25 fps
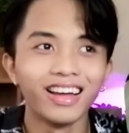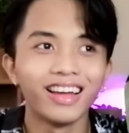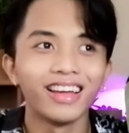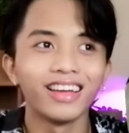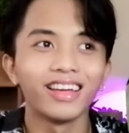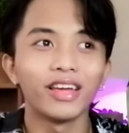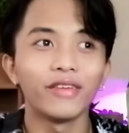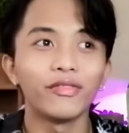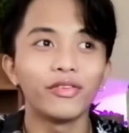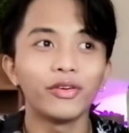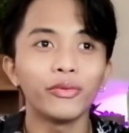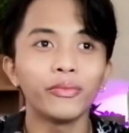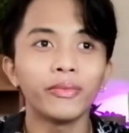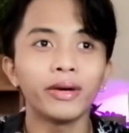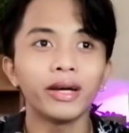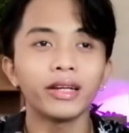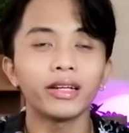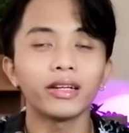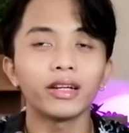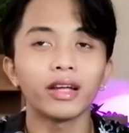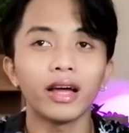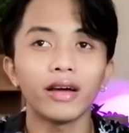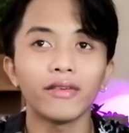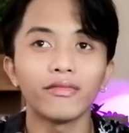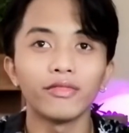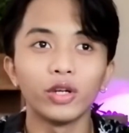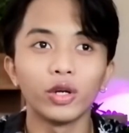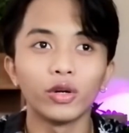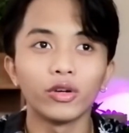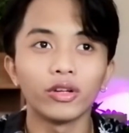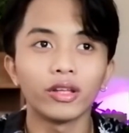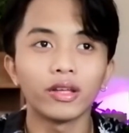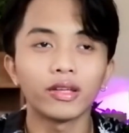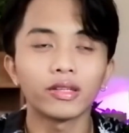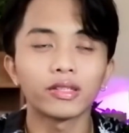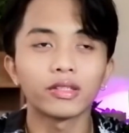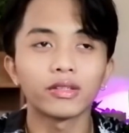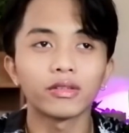If you might have
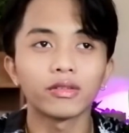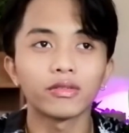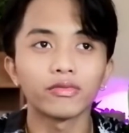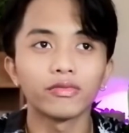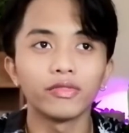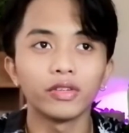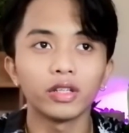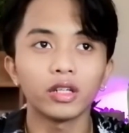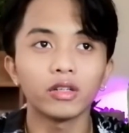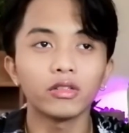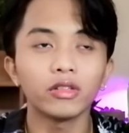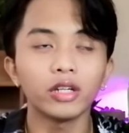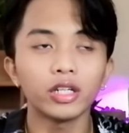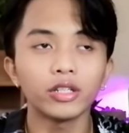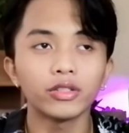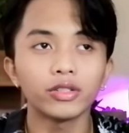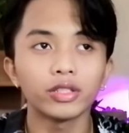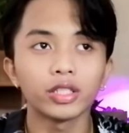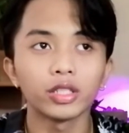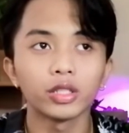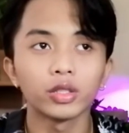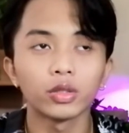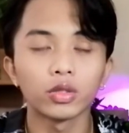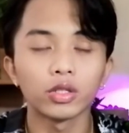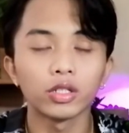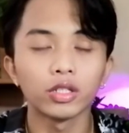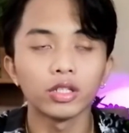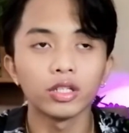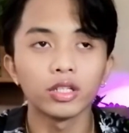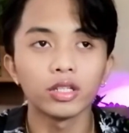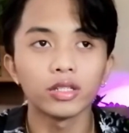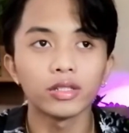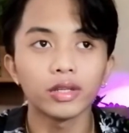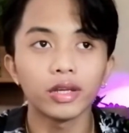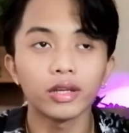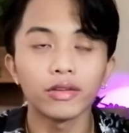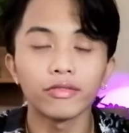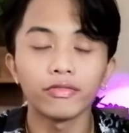noticed, Philodendron
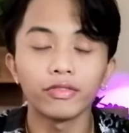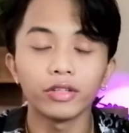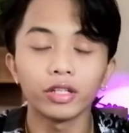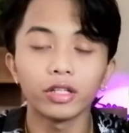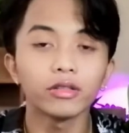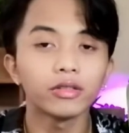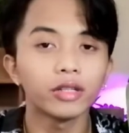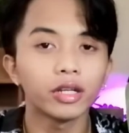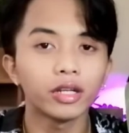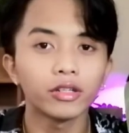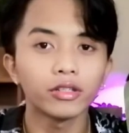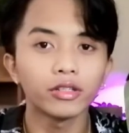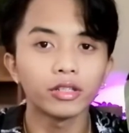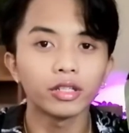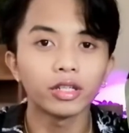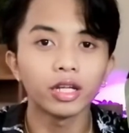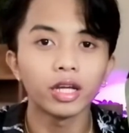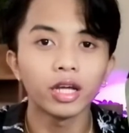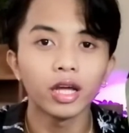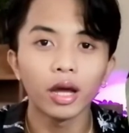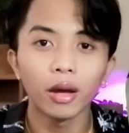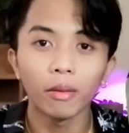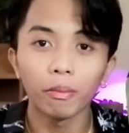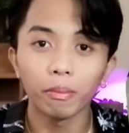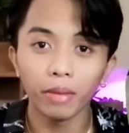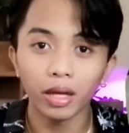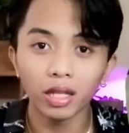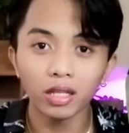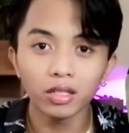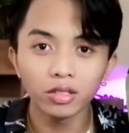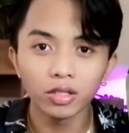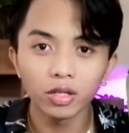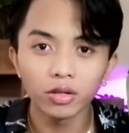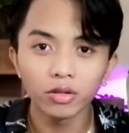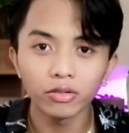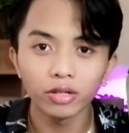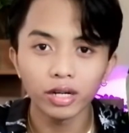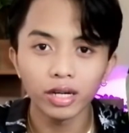glorious and Philodendron
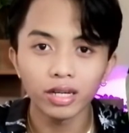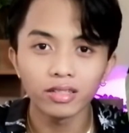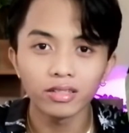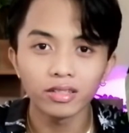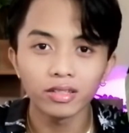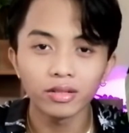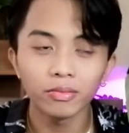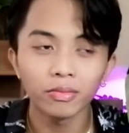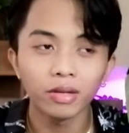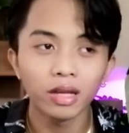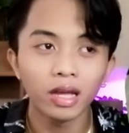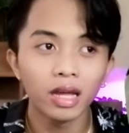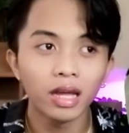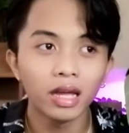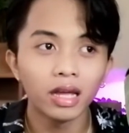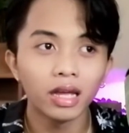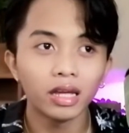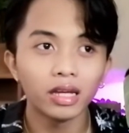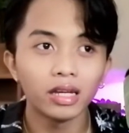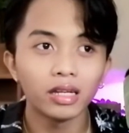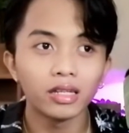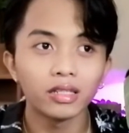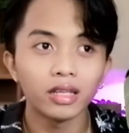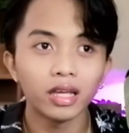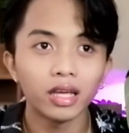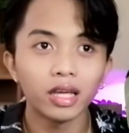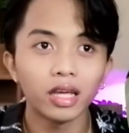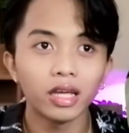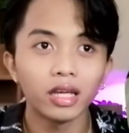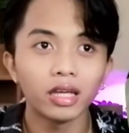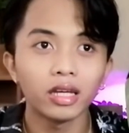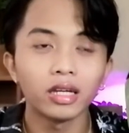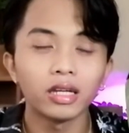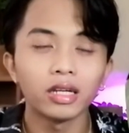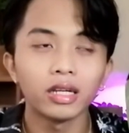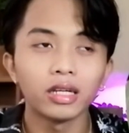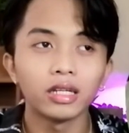melanochrysum is a